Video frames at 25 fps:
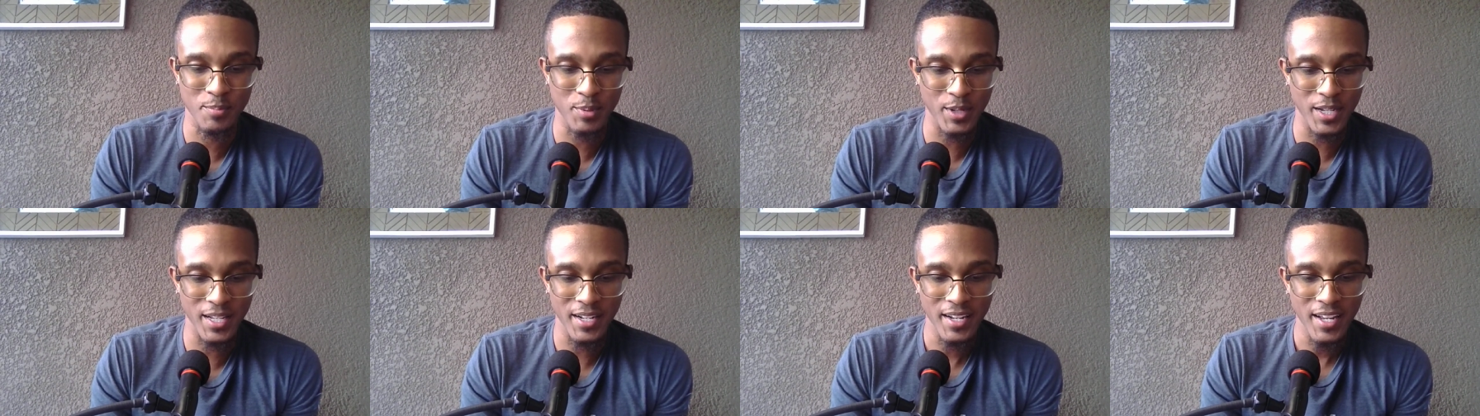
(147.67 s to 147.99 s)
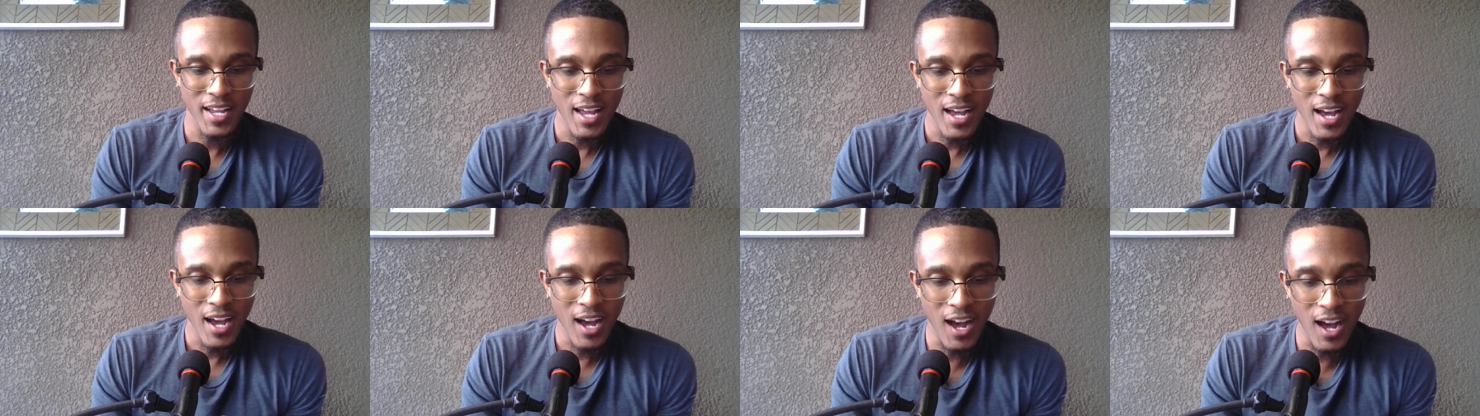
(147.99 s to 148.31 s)
But
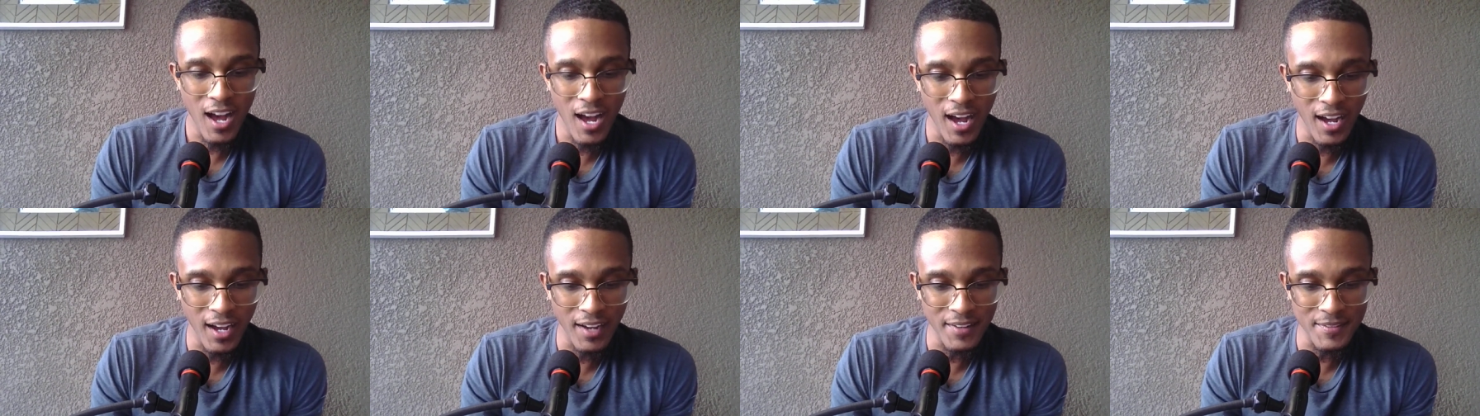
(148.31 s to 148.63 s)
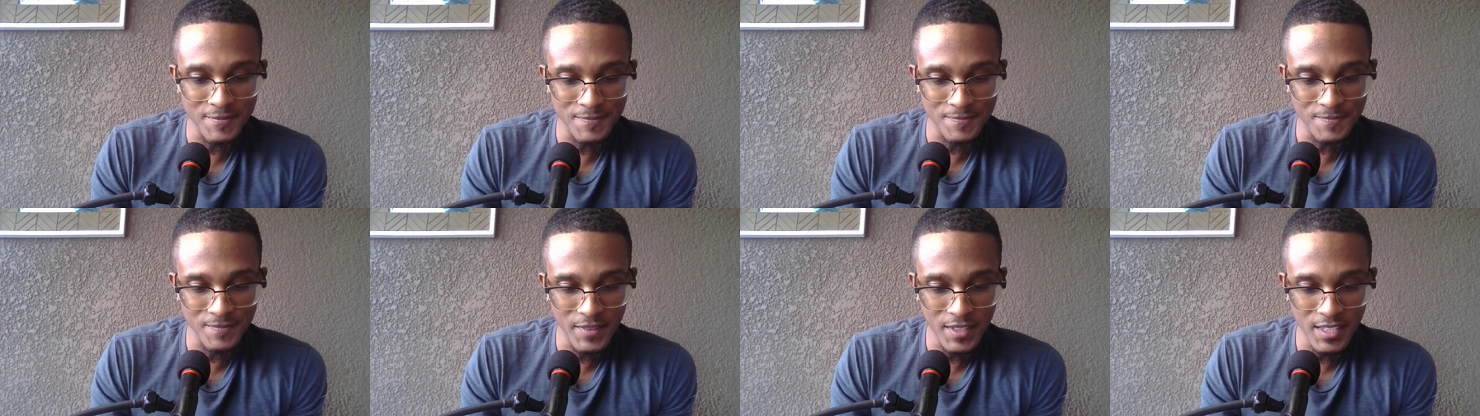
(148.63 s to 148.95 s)
uh,
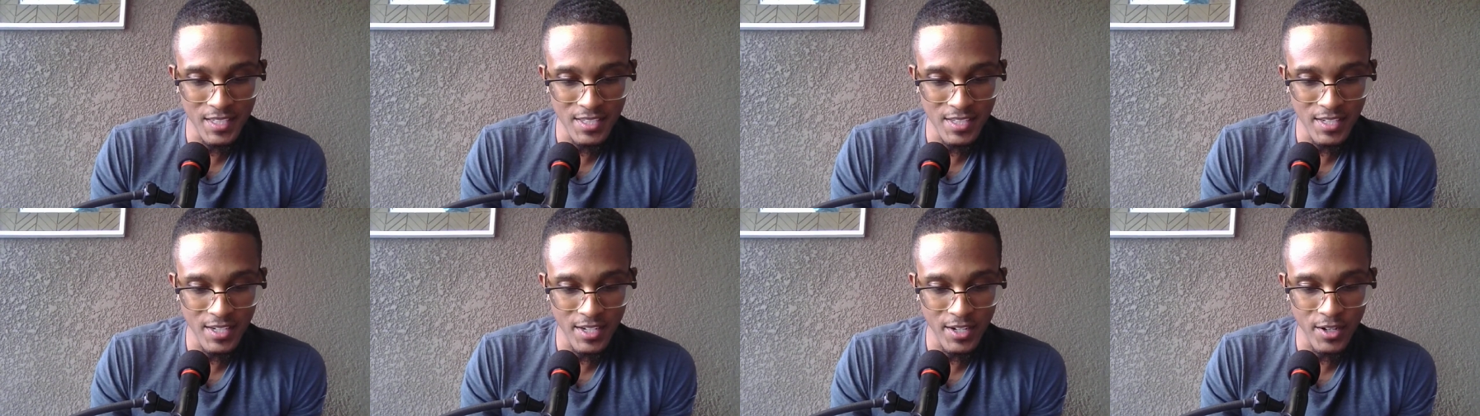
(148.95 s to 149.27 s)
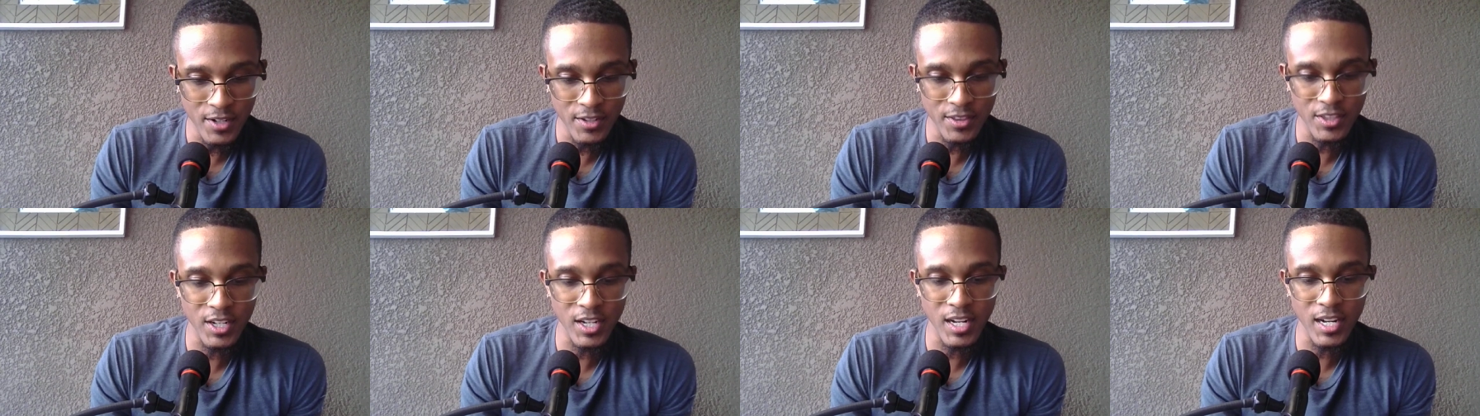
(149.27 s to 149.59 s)
let's see
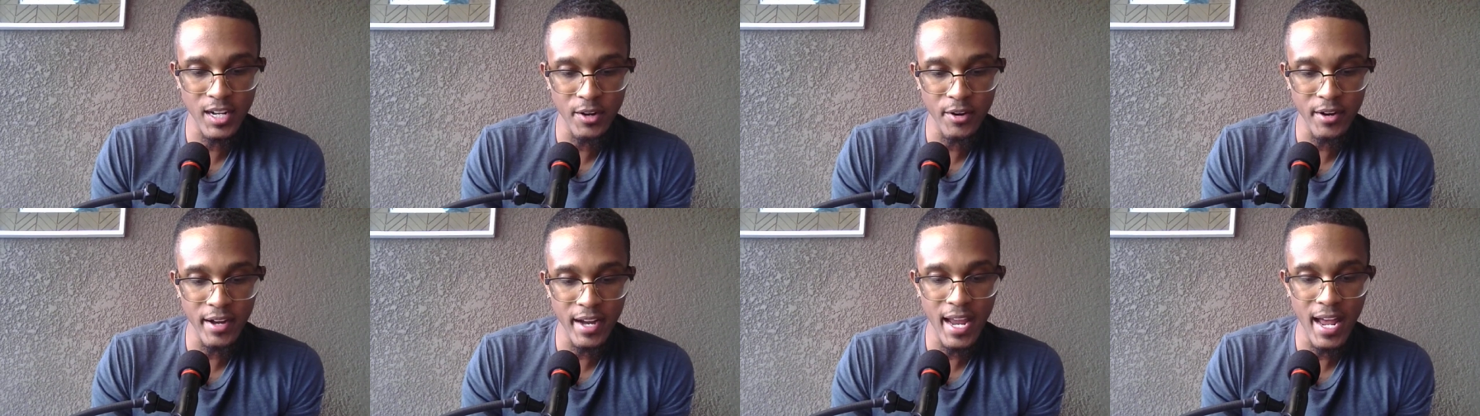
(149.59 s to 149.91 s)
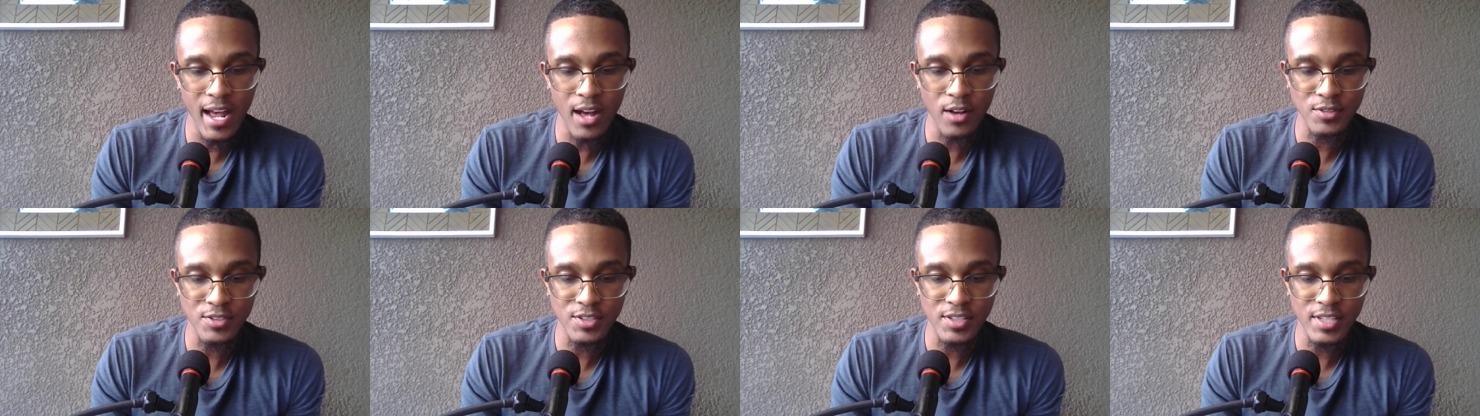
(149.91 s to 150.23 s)
here. The
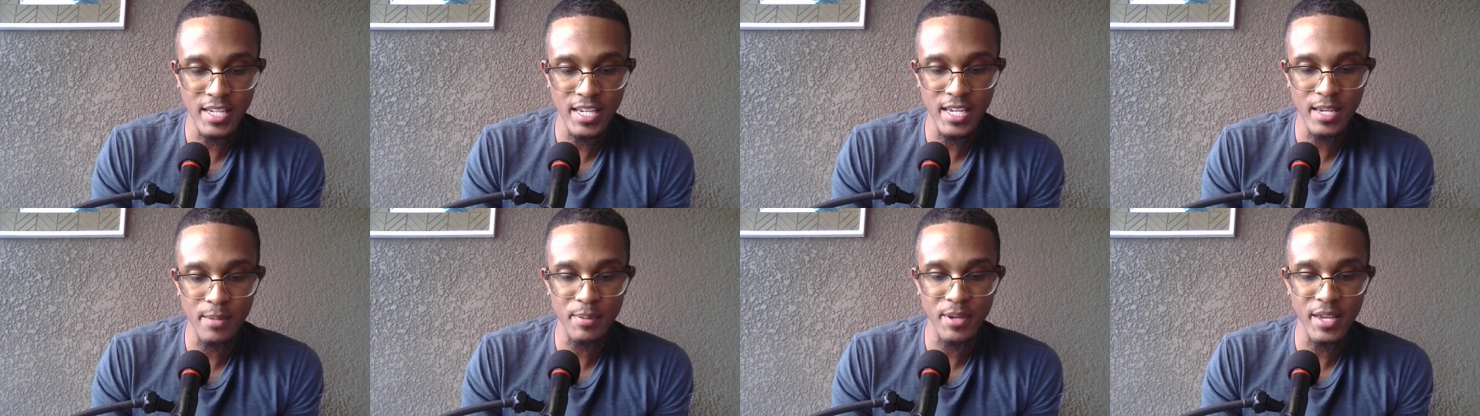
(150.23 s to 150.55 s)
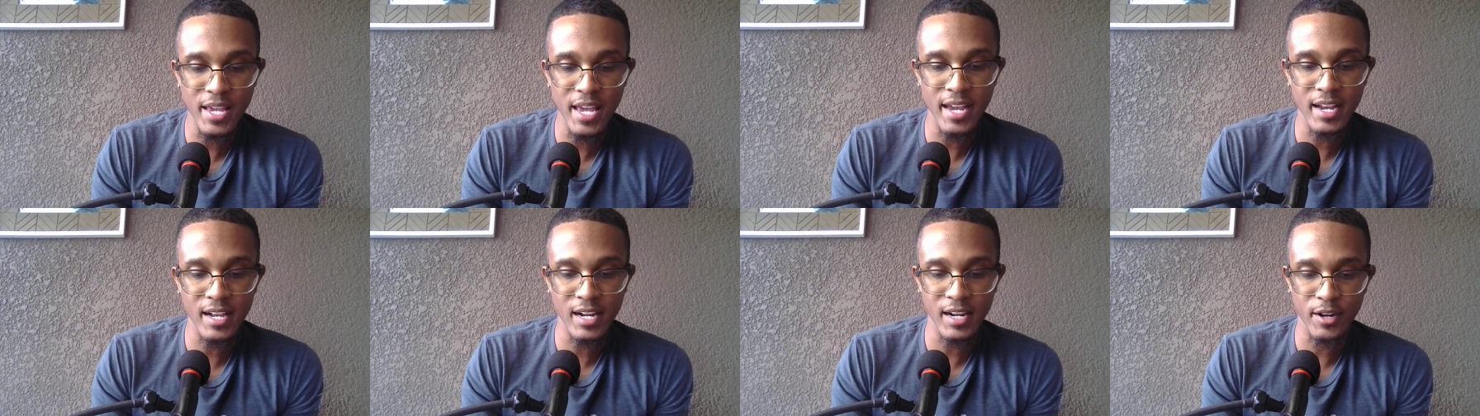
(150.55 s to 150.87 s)
Clearinghouse,
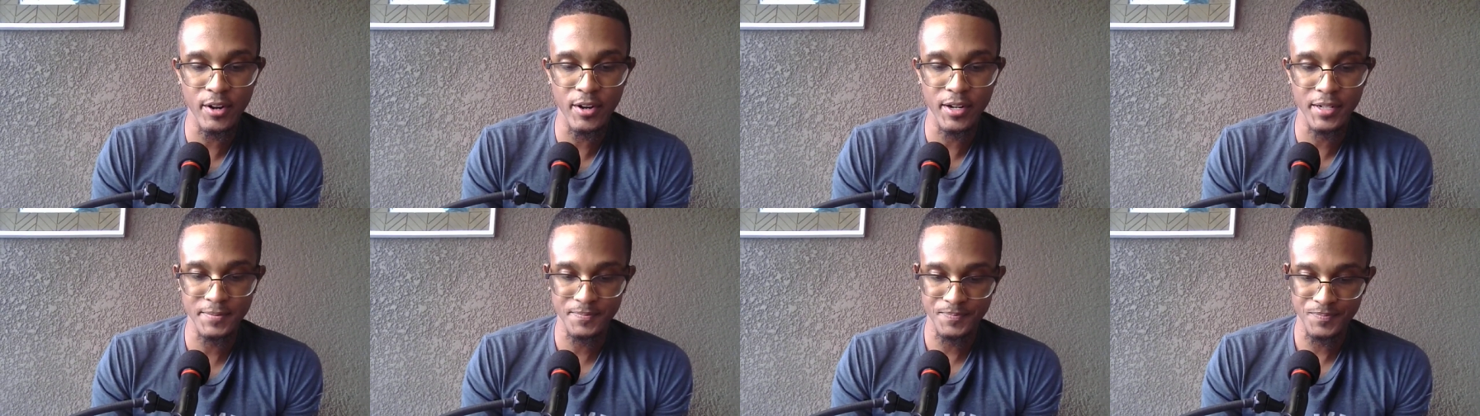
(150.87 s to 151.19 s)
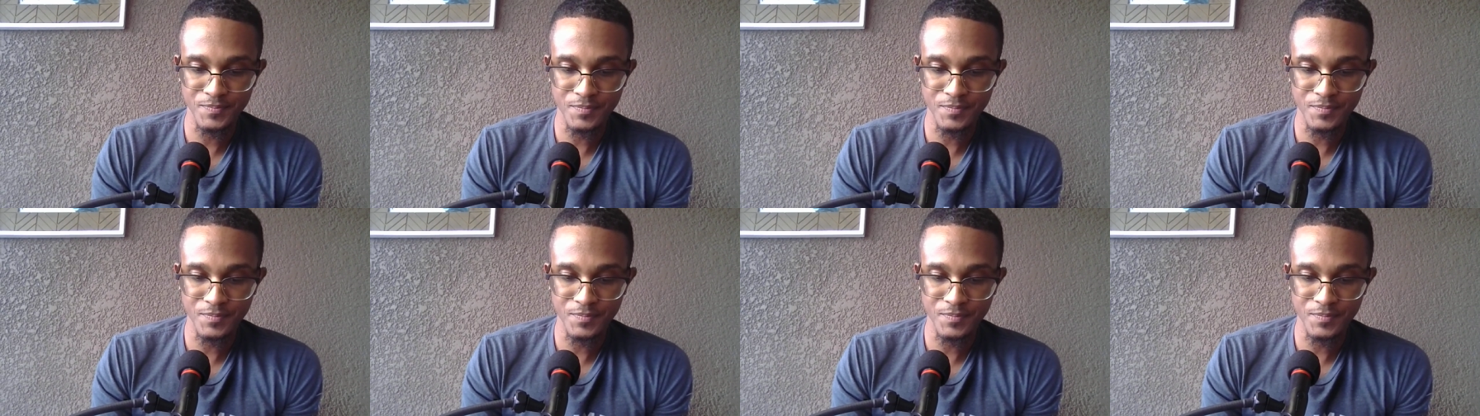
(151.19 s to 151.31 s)
EBA Clearing.